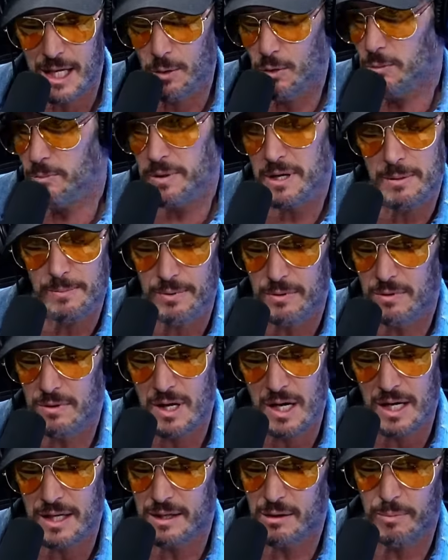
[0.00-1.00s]
were people
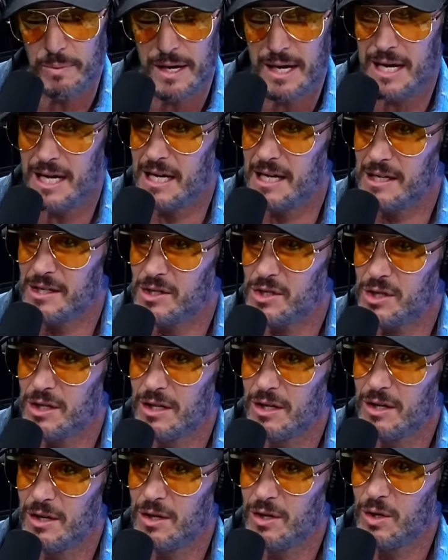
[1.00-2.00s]
on the page
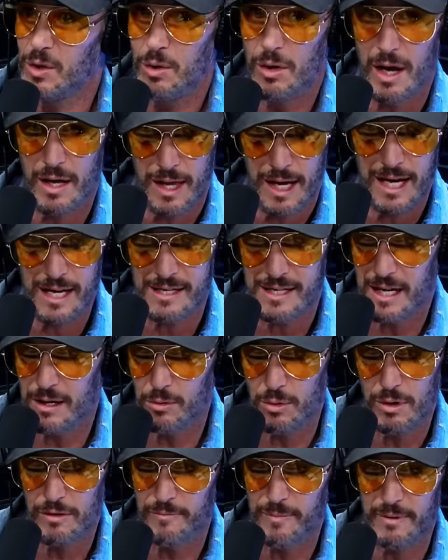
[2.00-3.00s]
who like i said
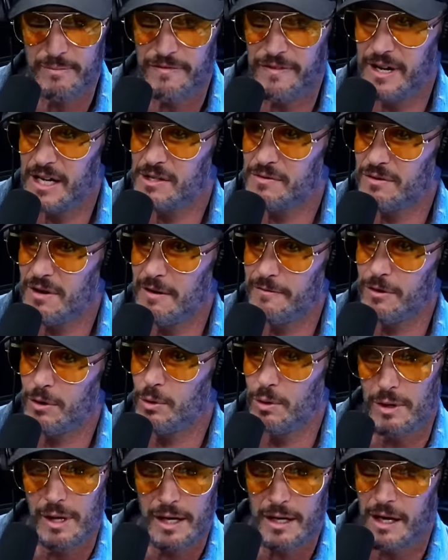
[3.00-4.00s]
who have been fans forever who
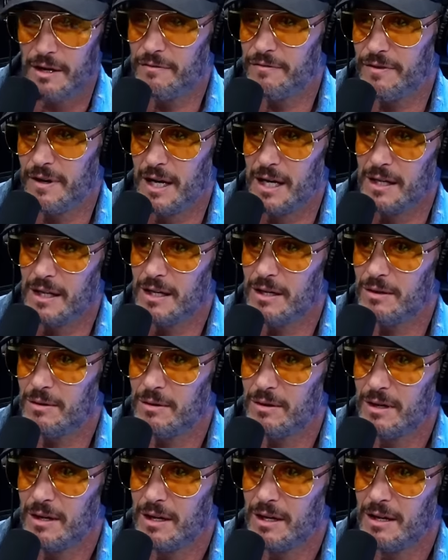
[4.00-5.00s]
are like unfollow
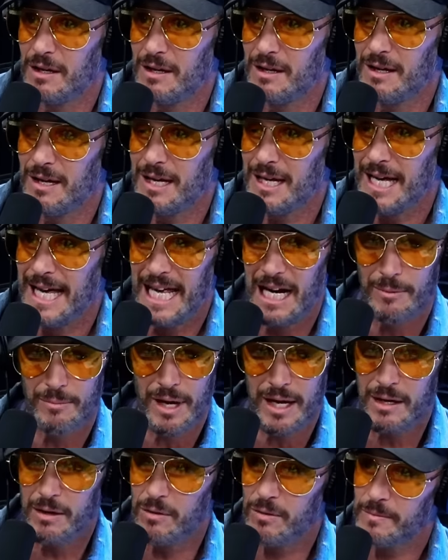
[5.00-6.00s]
and i'm
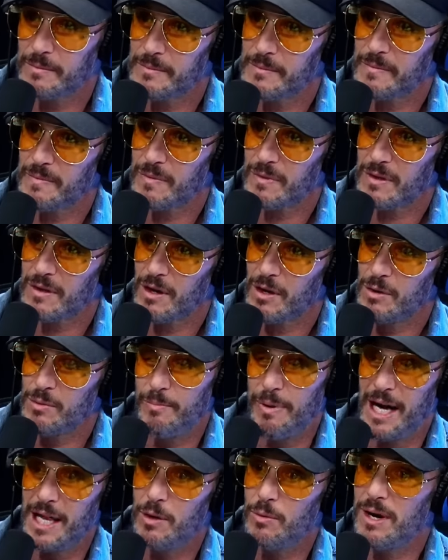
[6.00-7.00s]
like
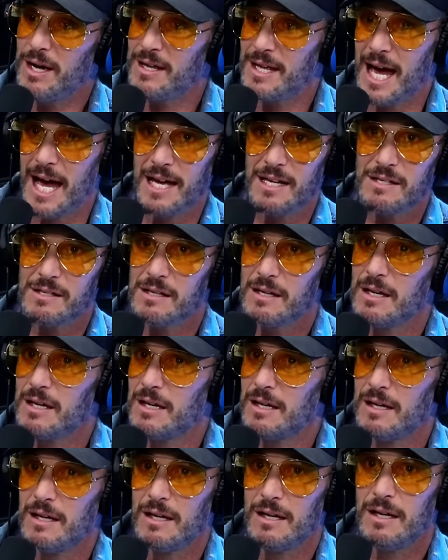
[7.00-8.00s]
by the way guys
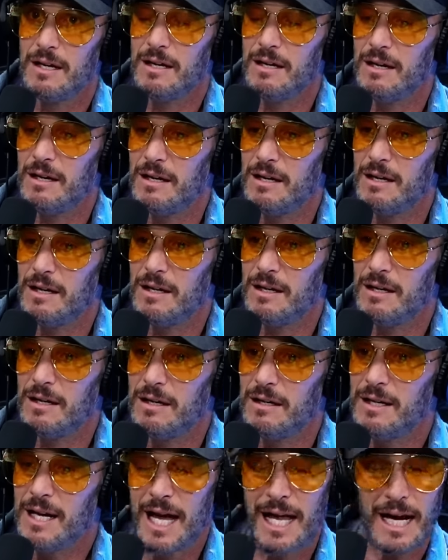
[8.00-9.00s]

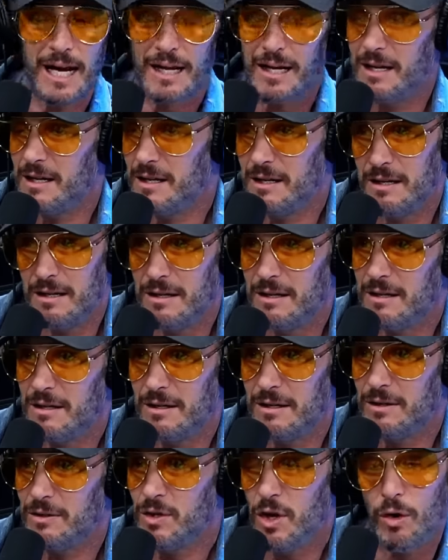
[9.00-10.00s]
not
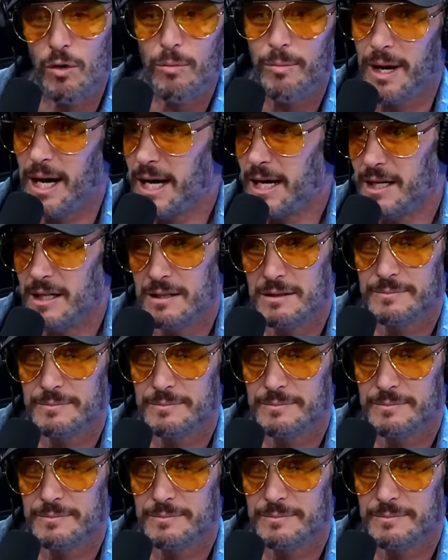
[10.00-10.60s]
nobody